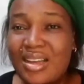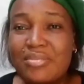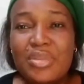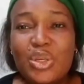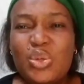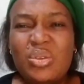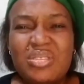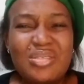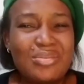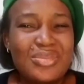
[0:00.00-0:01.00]
can make you
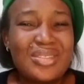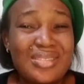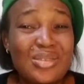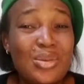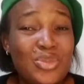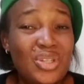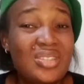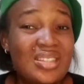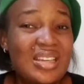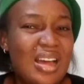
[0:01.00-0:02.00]
some changes